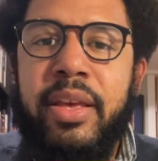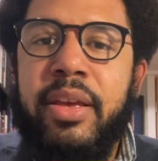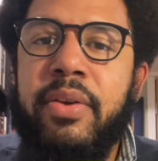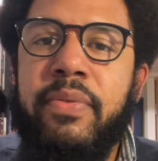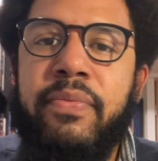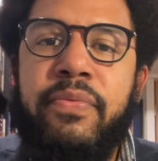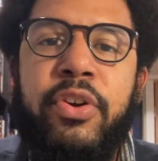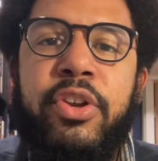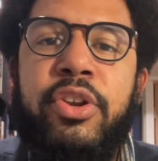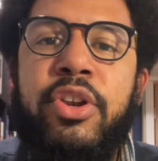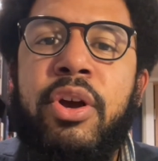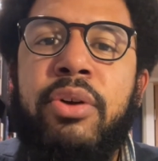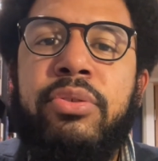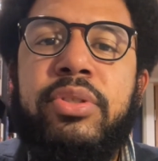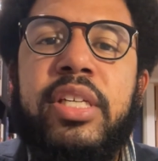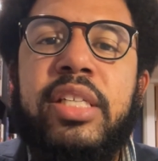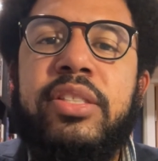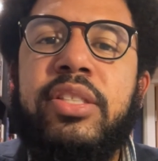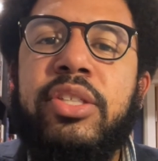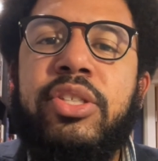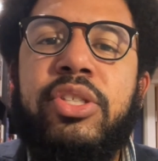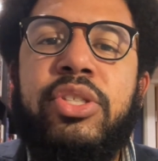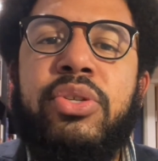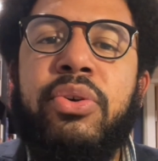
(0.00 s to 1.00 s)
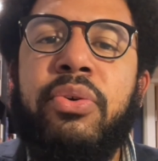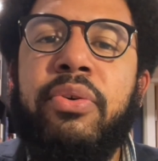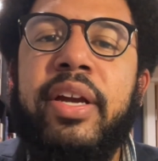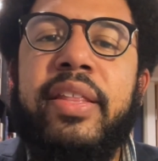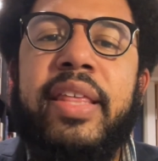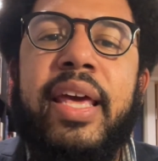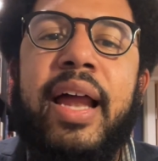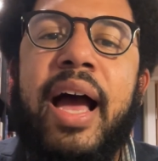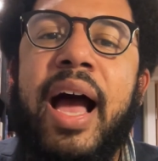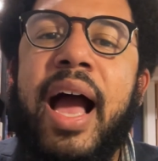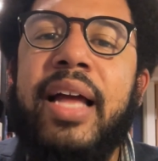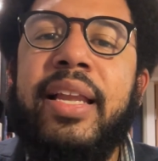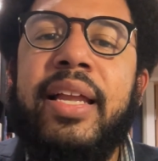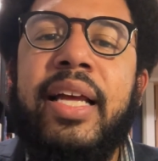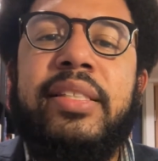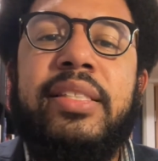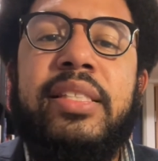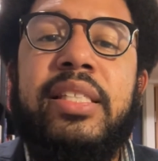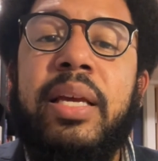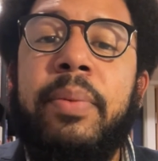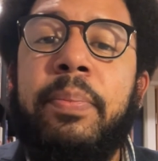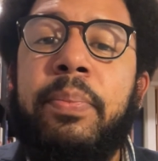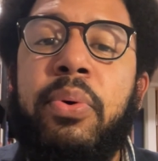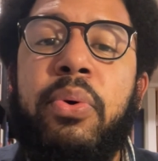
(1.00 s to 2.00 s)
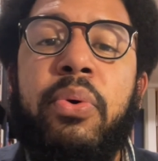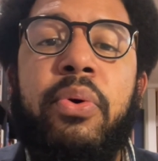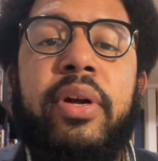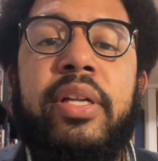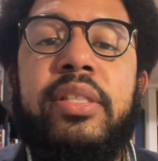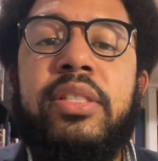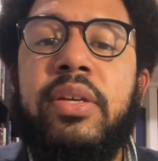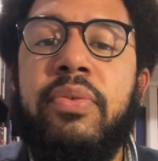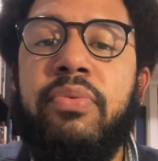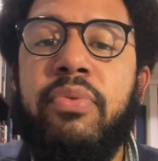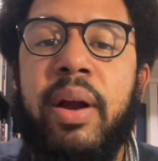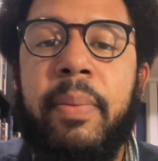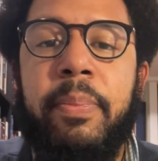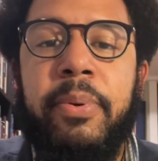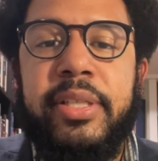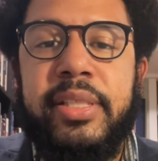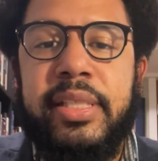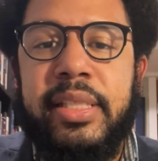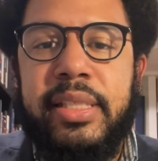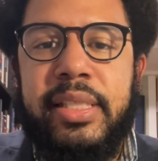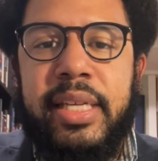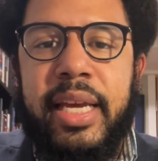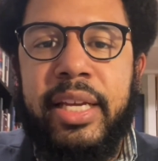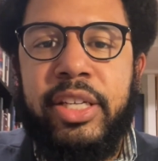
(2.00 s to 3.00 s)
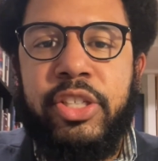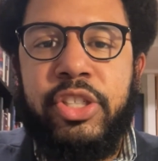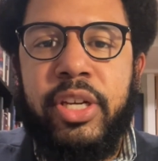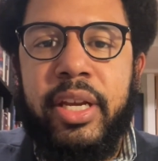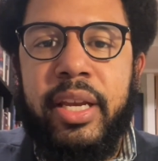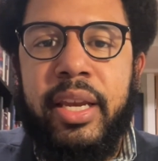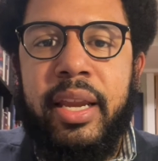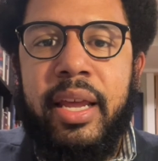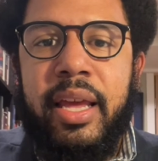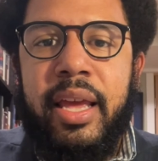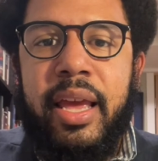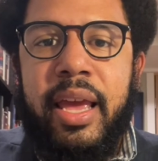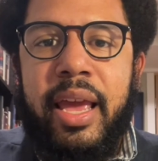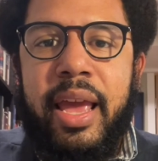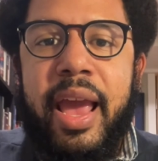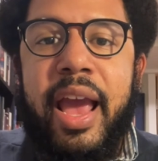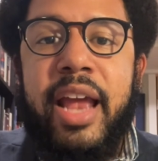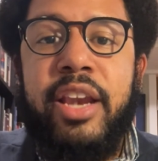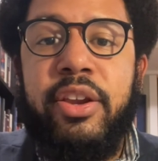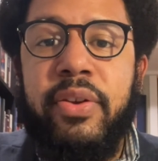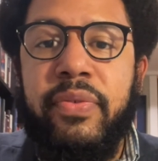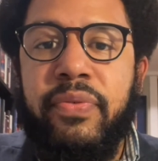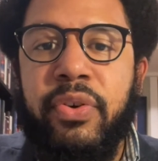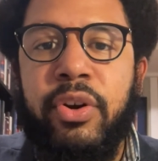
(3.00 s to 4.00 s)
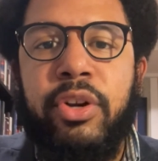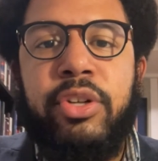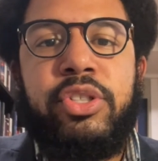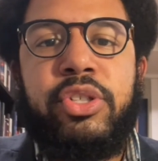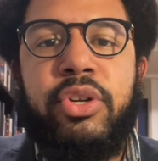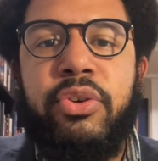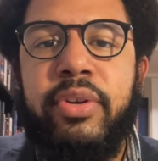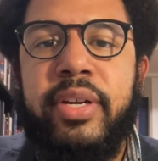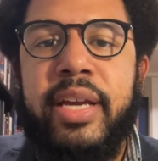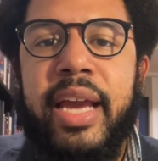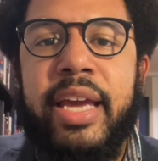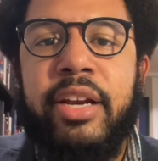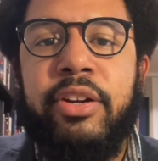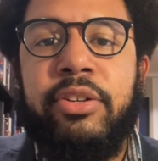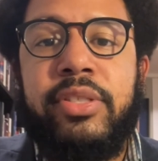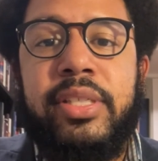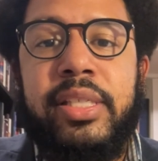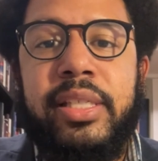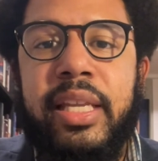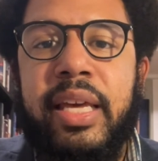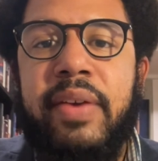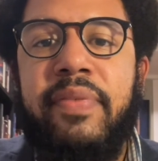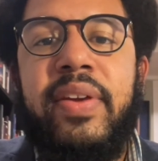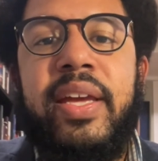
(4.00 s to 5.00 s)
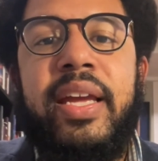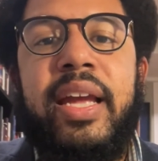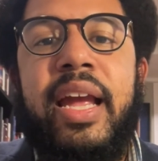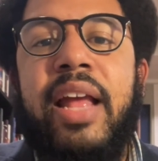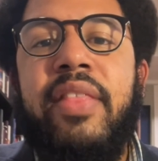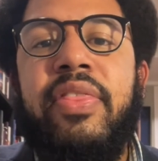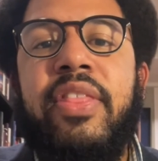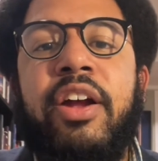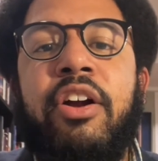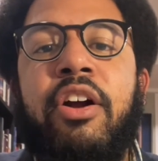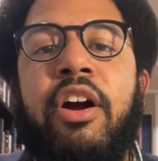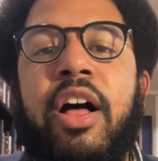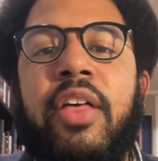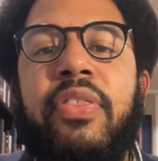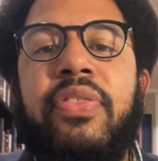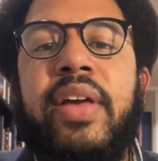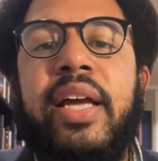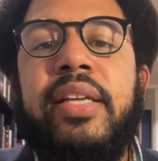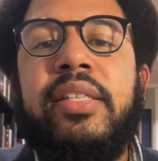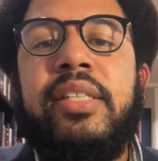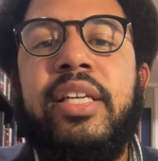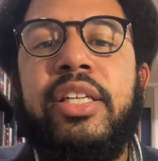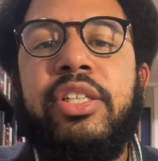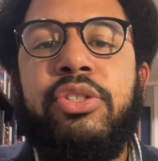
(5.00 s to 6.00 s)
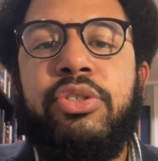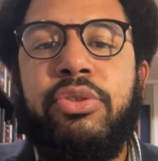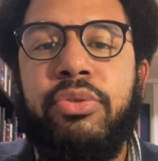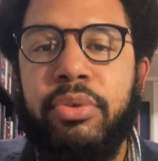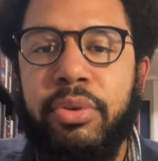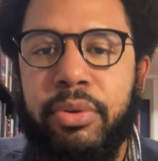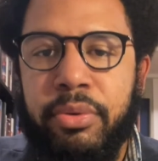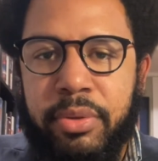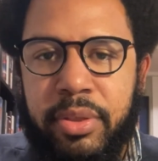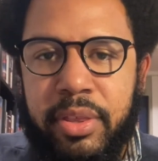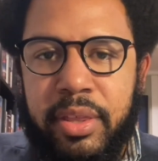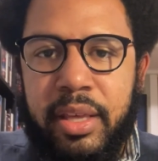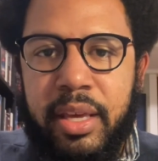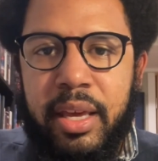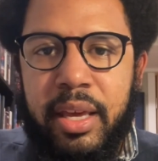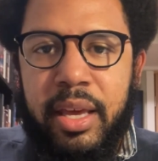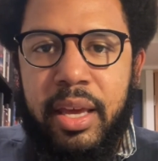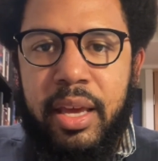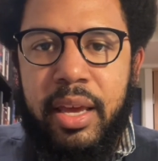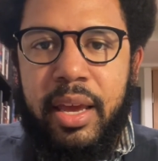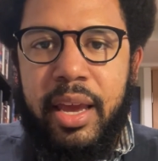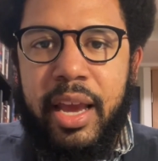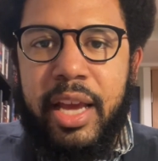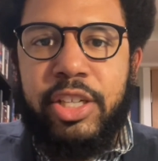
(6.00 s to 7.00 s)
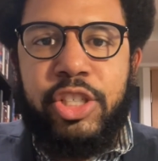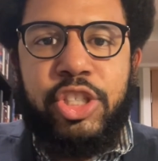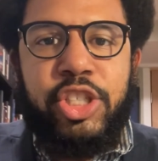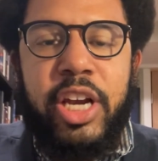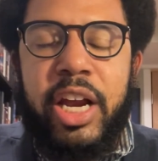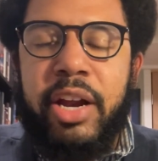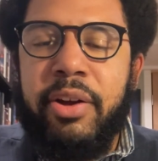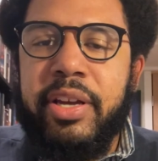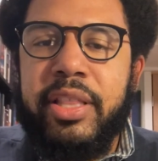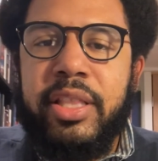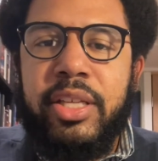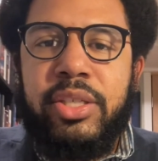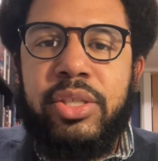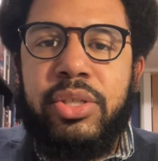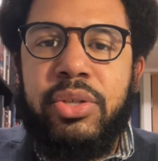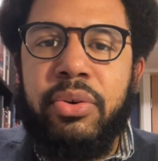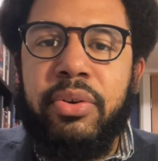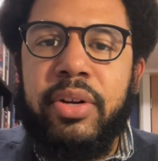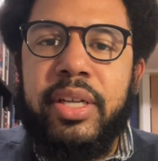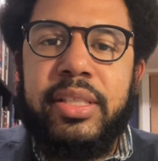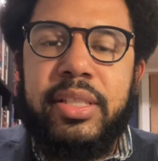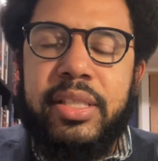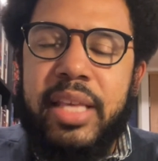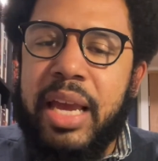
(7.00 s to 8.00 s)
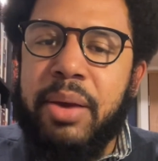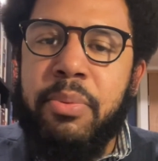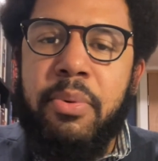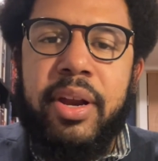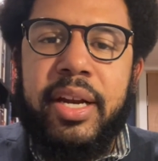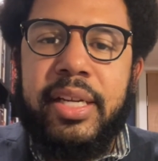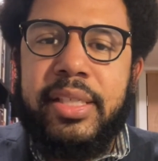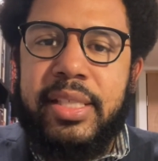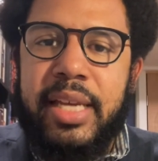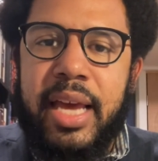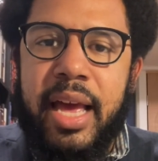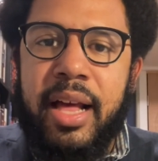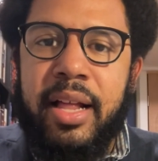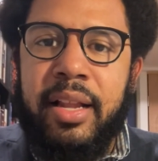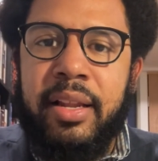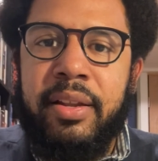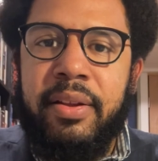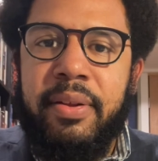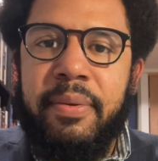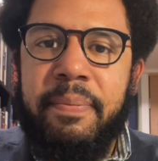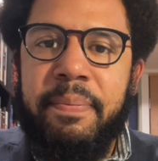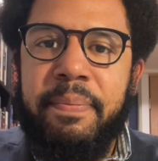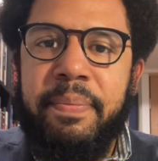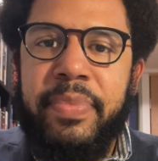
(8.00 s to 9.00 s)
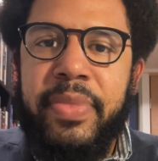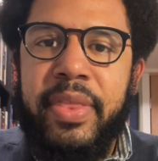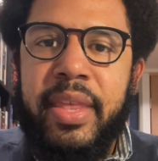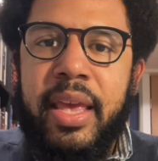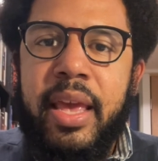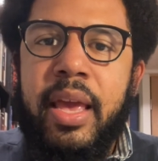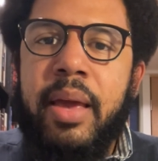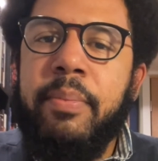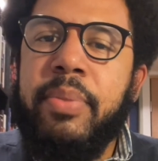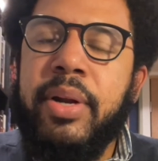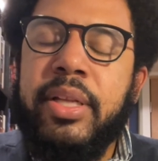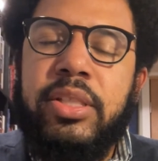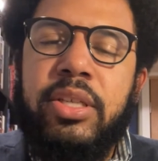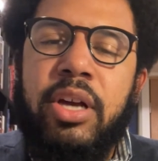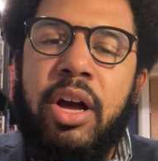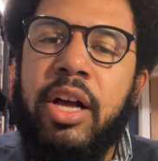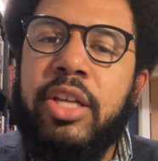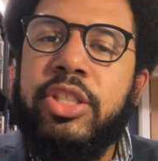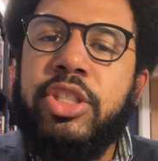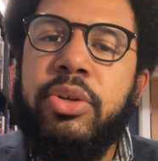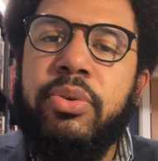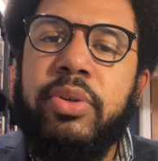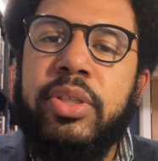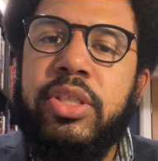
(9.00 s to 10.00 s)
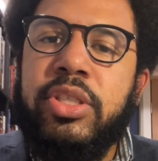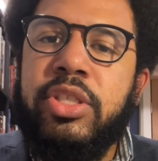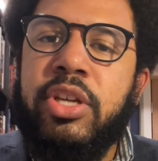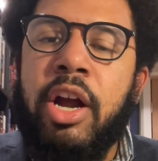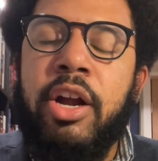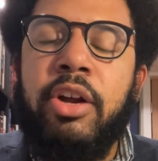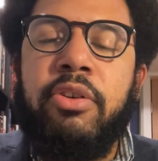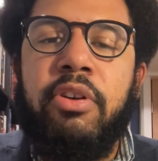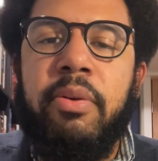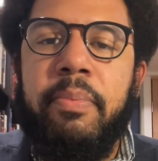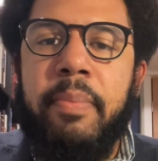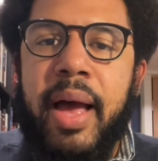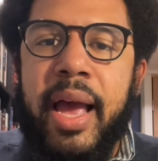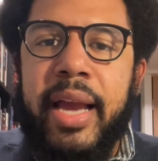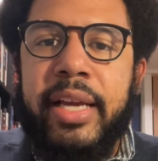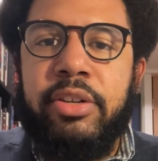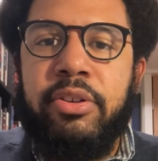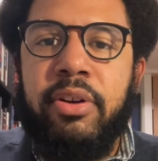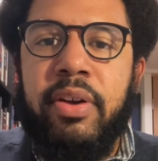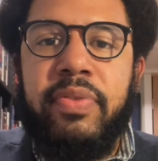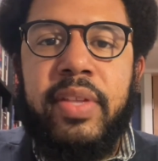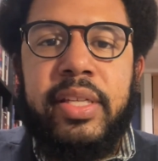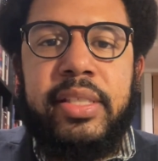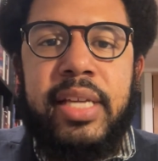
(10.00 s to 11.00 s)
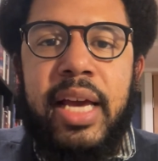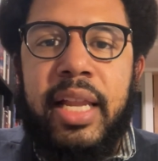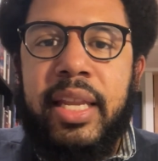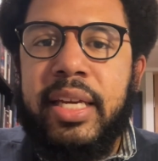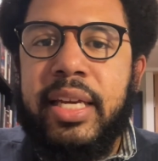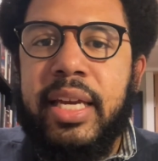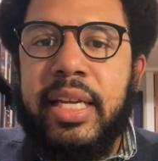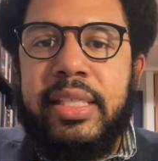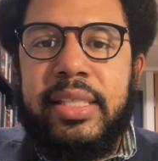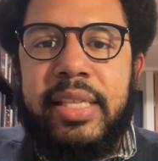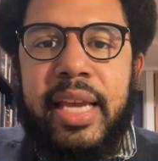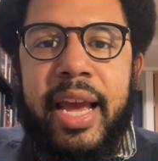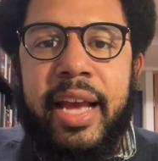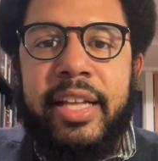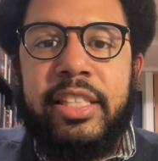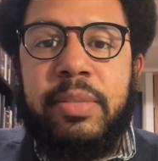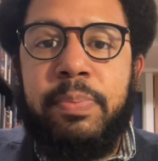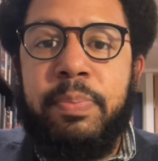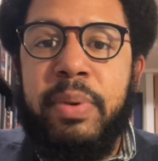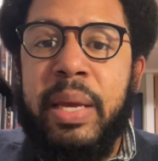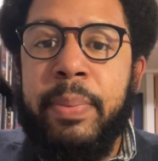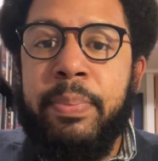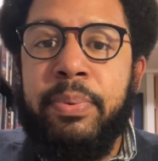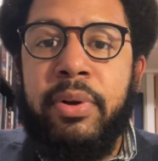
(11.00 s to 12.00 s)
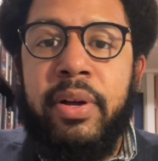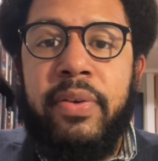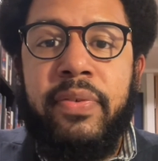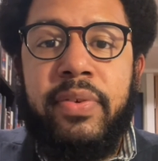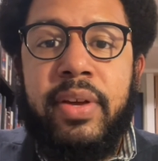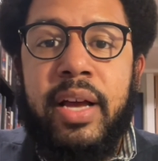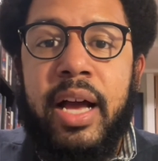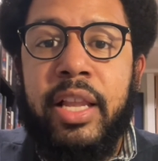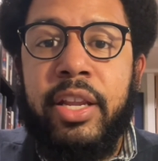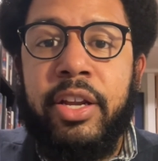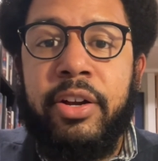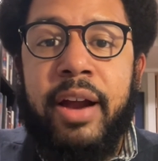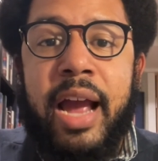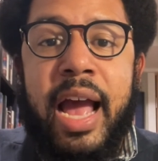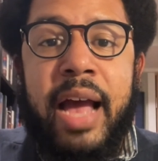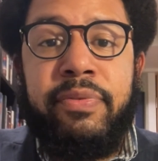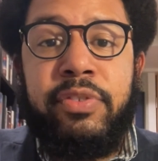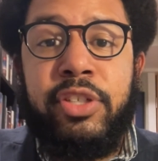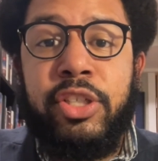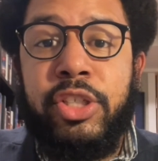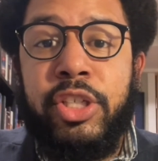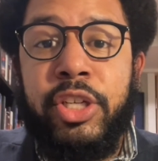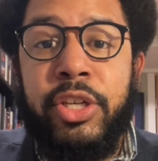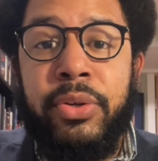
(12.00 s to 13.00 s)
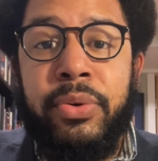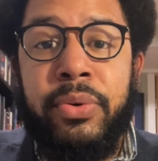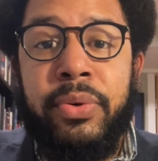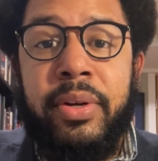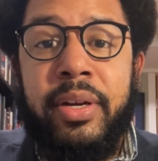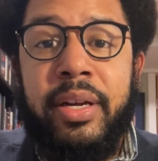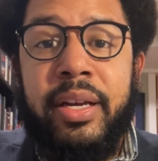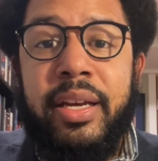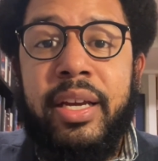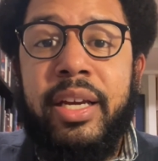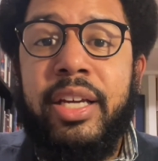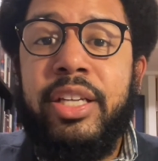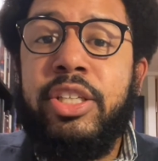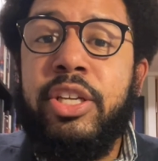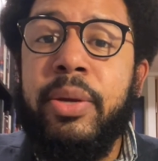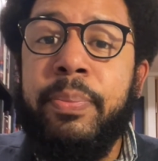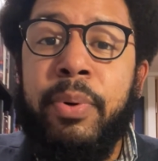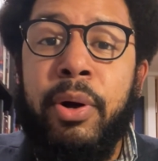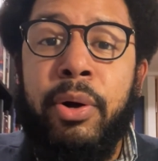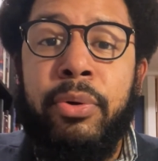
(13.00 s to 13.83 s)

Footnotes is a story that highlights the importance of representation and diverse creators living in their authentic truth and sharing the stories they want to tell. But it's also a stark reminder of the delicate dance people of color have to do to both